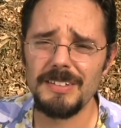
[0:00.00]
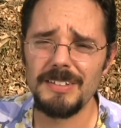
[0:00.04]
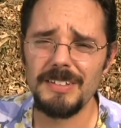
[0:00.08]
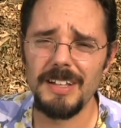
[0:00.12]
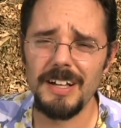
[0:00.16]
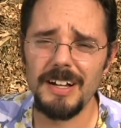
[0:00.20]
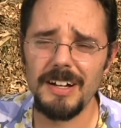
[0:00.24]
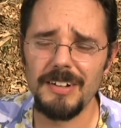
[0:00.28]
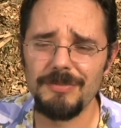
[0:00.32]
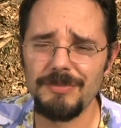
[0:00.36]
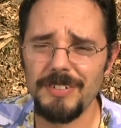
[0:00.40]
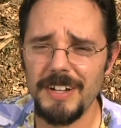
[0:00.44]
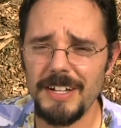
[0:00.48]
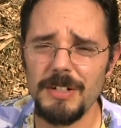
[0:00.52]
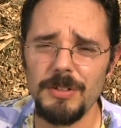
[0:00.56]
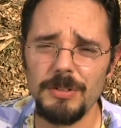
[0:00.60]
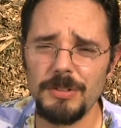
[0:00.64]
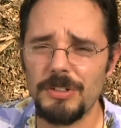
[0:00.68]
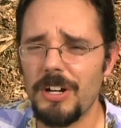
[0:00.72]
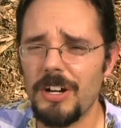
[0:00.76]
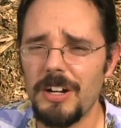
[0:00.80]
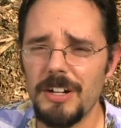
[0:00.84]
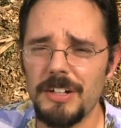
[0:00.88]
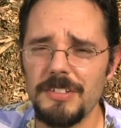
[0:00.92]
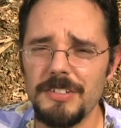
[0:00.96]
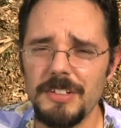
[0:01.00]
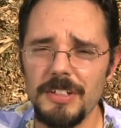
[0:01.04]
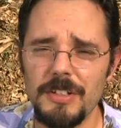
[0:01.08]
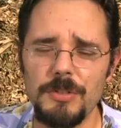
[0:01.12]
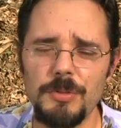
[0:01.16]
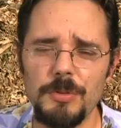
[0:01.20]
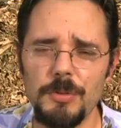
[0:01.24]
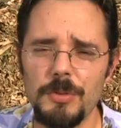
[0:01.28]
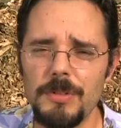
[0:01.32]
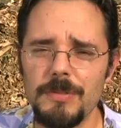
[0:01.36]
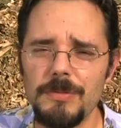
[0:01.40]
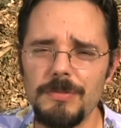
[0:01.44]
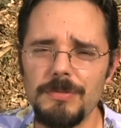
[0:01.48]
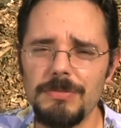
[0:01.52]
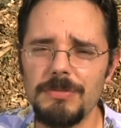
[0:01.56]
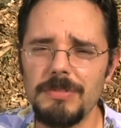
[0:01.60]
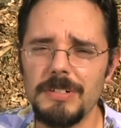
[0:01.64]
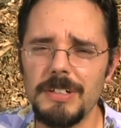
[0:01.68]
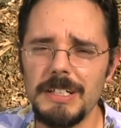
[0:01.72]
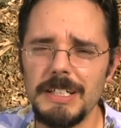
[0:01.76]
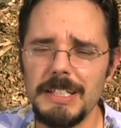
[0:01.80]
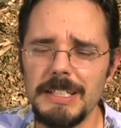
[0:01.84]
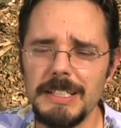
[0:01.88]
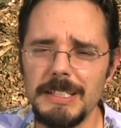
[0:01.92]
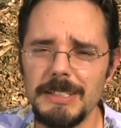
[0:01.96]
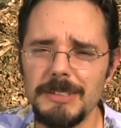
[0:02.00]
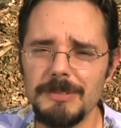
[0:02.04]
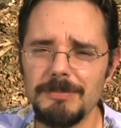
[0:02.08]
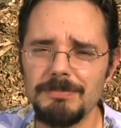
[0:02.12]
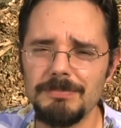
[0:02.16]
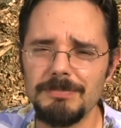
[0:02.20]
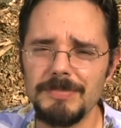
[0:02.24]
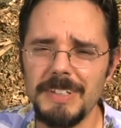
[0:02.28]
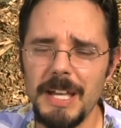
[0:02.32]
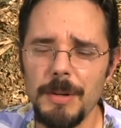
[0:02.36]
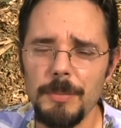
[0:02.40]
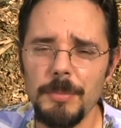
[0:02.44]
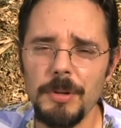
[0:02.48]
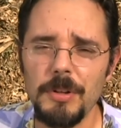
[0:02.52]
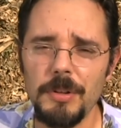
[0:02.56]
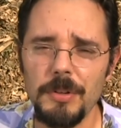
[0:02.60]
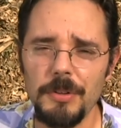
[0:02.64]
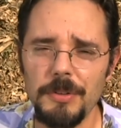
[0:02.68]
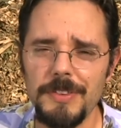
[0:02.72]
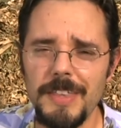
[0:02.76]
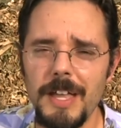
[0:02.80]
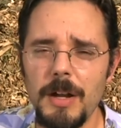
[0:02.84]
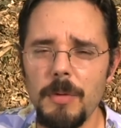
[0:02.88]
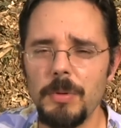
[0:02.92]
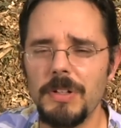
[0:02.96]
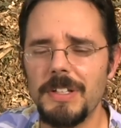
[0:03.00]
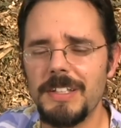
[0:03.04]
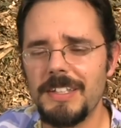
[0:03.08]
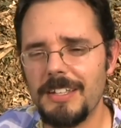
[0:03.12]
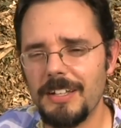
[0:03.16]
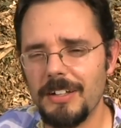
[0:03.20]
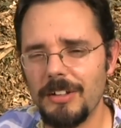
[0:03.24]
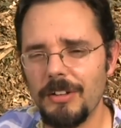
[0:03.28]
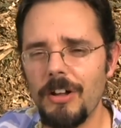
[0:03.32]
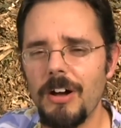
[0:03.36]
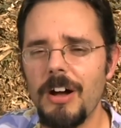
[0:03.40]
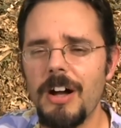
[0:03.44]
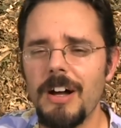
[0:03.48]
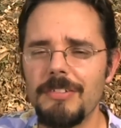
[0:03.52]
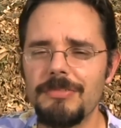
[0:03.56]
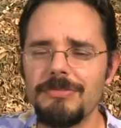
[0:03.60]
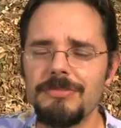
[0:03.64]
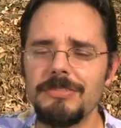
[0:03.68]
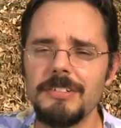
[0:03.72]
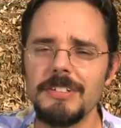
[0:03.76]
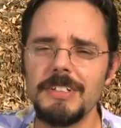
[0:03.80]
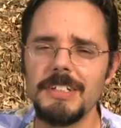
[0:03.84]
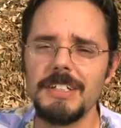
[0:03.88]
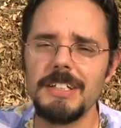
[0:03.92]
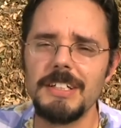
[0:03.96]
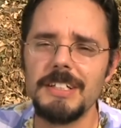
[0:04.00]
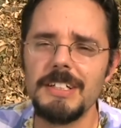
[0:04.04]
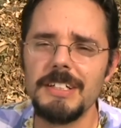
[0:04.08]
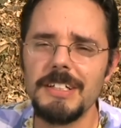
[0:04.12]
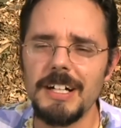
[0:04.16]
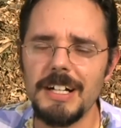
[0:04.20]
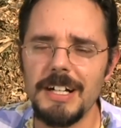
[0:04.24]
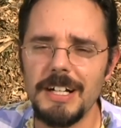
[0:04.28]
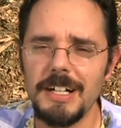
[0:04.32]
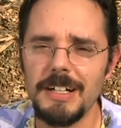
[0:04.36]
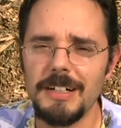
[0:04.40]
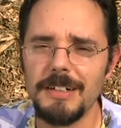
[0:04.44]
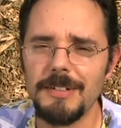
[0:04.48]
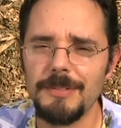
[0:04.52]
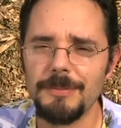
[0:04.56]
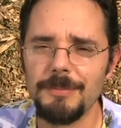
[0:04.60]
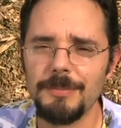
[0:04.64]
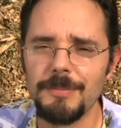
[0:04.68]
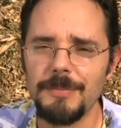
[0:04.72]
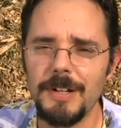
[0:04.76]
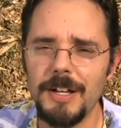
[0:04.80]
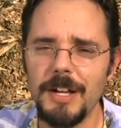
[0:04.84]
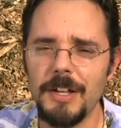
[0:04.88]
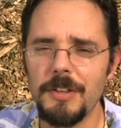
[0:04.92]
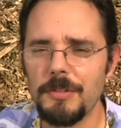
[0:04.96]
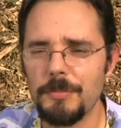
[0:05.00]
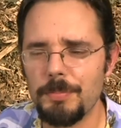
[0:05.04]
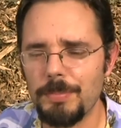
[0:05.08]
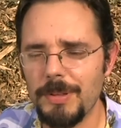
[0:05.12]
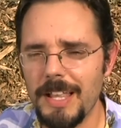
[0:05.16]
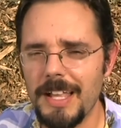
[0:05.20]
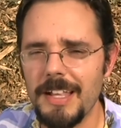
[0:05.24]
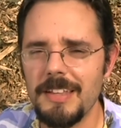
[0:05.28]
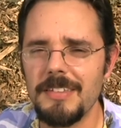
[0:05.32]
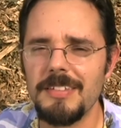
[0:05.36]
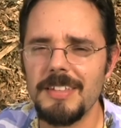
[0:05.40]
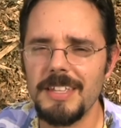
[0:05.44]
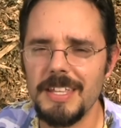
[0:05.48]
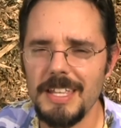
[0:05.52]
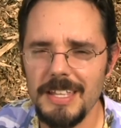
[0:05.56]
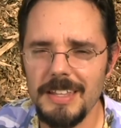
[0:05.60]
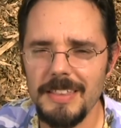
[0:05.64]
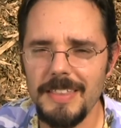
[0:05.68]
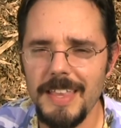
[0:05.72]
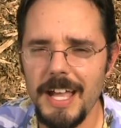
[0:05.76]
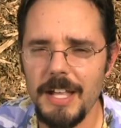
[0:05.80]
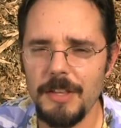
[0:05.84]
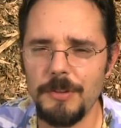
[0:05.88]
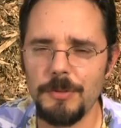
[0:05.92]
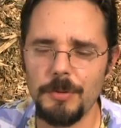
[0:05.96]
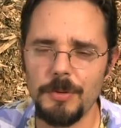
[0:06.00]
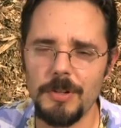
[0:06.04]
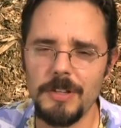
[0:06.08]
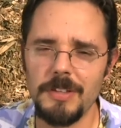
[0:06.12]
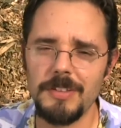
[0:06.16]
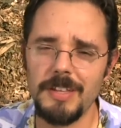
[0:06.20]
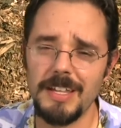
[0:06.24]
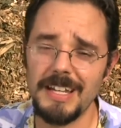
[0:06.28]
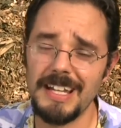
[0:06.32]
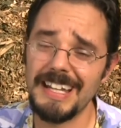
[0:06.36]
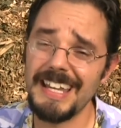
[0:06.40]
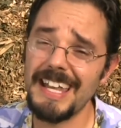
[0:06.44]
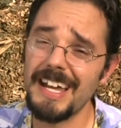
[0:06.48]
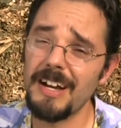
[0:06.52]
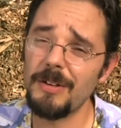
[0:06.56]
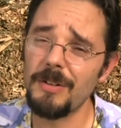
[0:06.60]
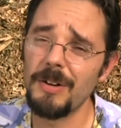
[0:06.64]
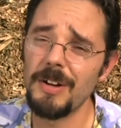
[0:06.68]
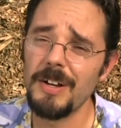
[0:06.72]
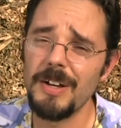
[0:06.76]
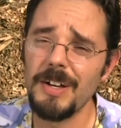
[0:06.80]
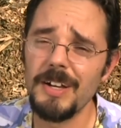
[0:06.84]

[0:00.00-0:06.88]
phytotoxic sort of chemicals that would kill off other plants in that sort of setting. Now,